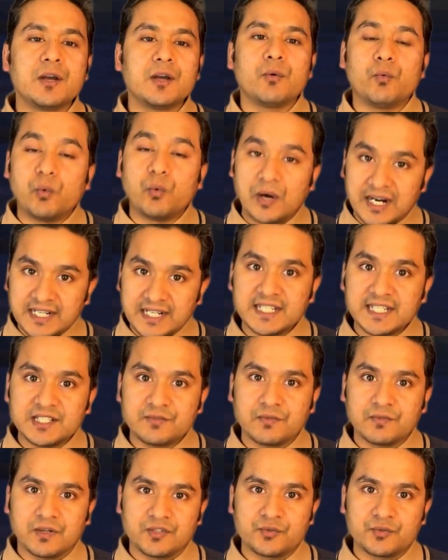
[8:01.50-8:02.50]
what is
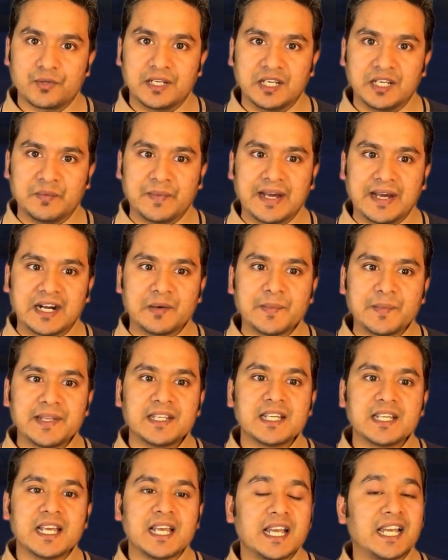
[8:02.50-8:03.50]
virtual environment,
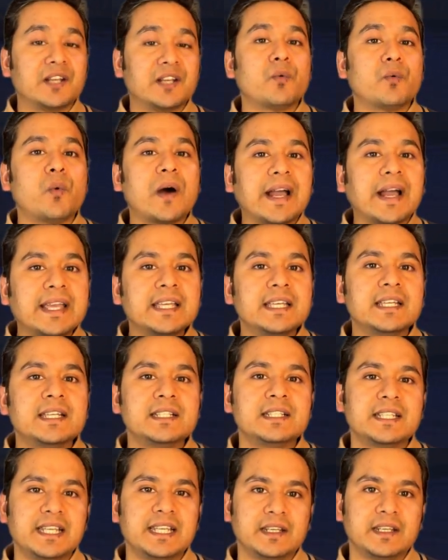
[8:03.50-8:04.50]
and why
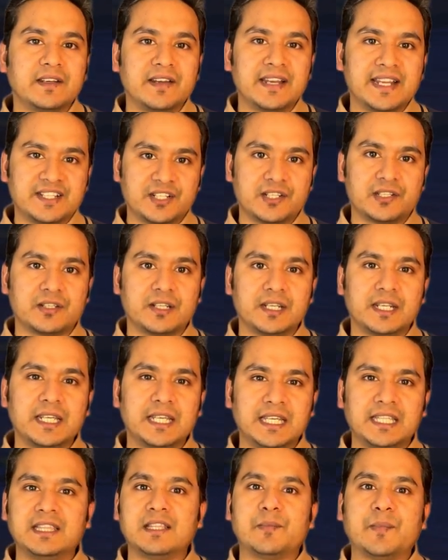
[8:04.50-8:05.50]
is it necessary
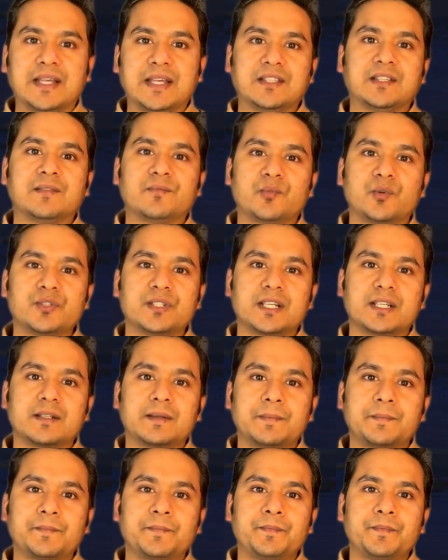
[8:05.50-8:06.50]
in the Python project.
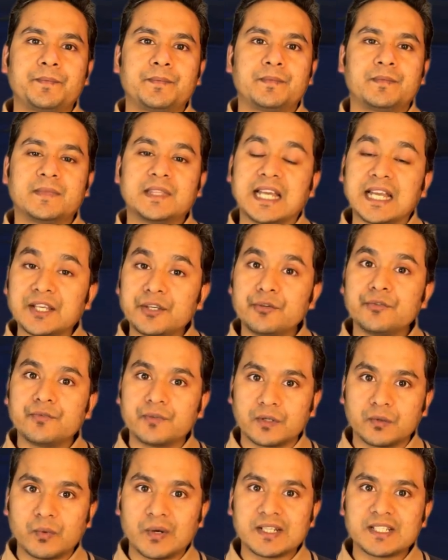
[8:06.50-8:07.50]
Thank you
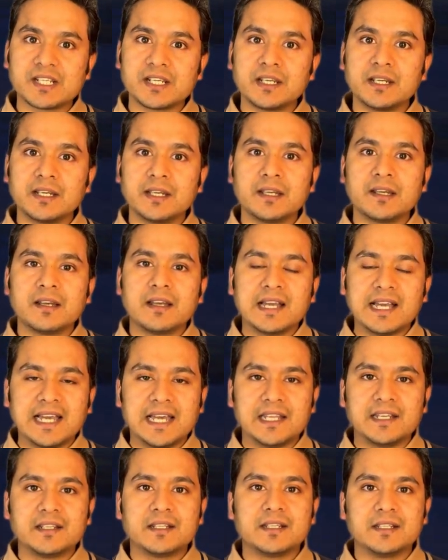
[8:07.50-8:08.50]
for watching
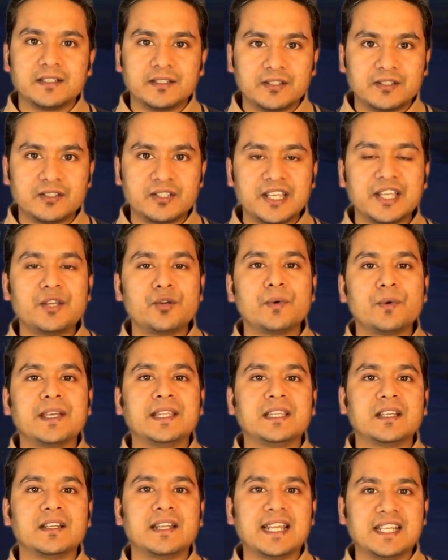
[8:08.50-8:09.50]
and see you in
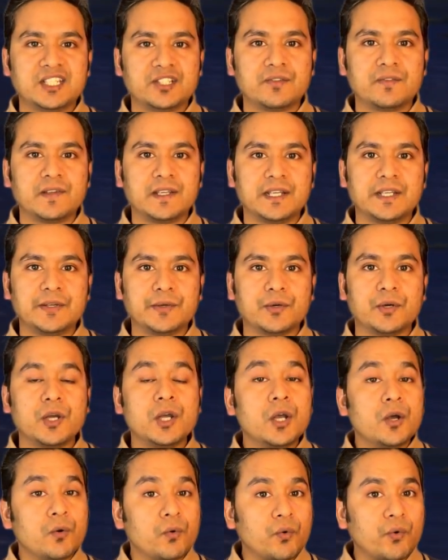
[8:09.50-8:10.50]
the next video,
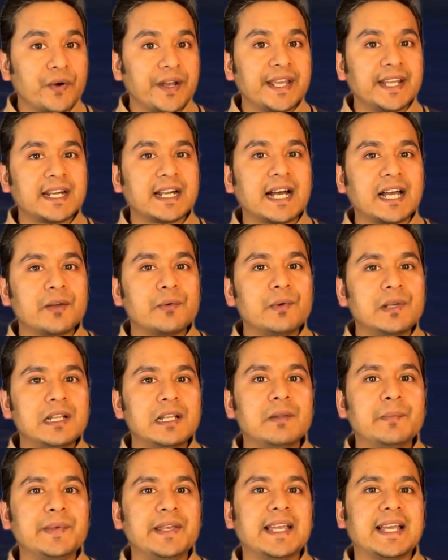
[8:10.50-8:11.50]
where I will
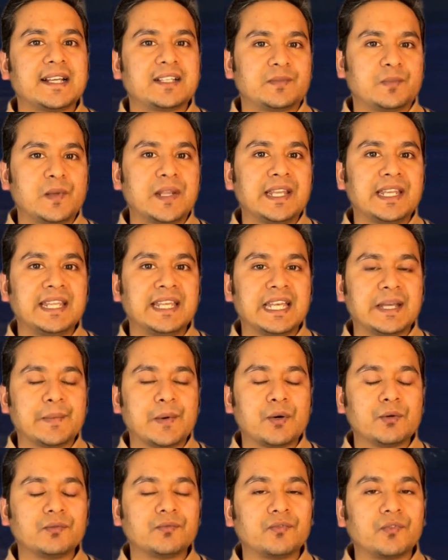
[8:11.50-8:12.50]
be explaining
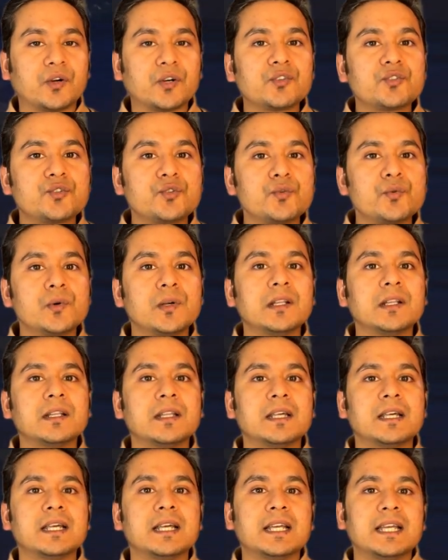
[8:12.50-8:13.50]
about virtual
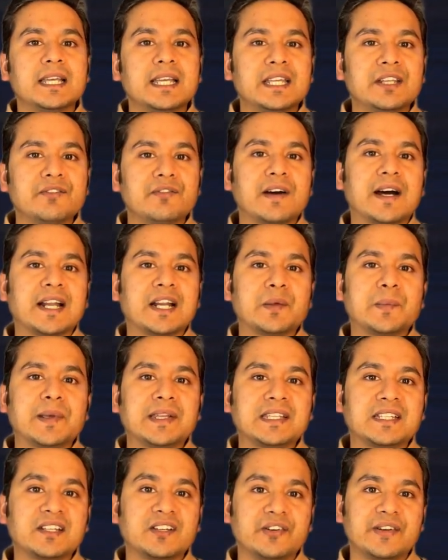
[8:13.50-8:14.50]

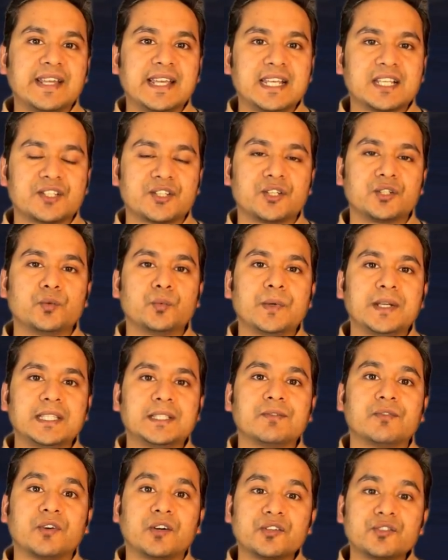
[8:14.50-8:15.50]
environment creation with
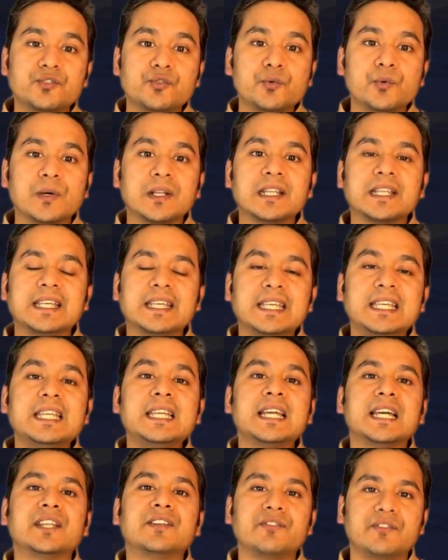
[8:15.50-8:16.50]
virtual
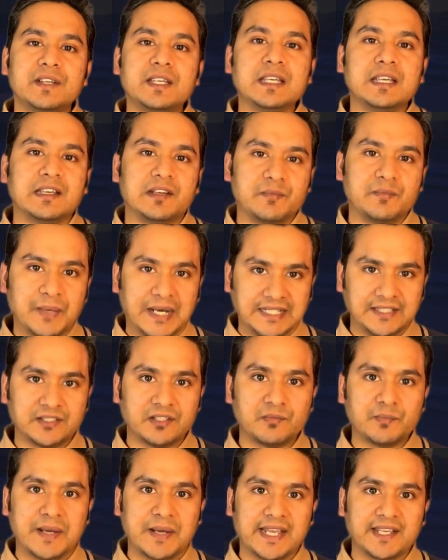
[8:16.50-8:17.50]
ENV
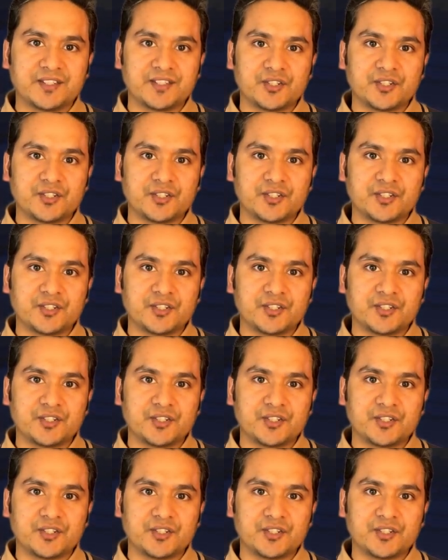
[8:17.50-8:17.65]
Python package.